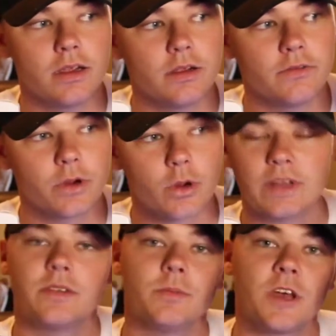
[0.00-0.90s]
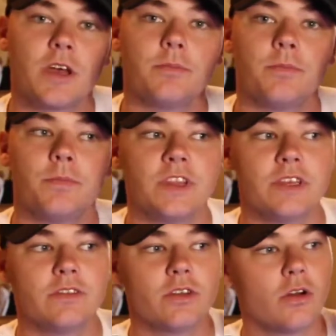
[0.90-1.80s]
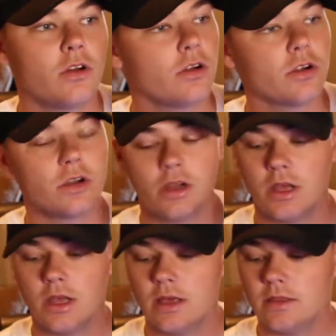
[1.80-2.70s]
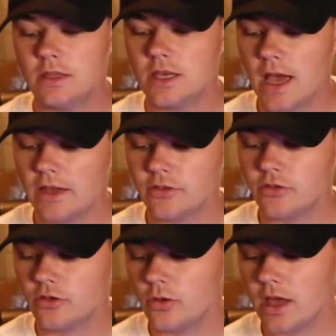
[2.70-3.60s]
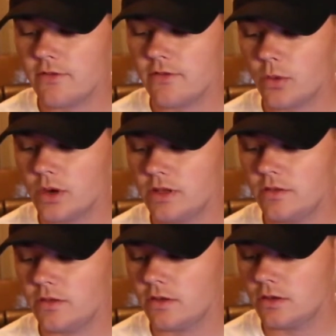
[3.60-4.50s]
for quite some time. These are the Astro A40s,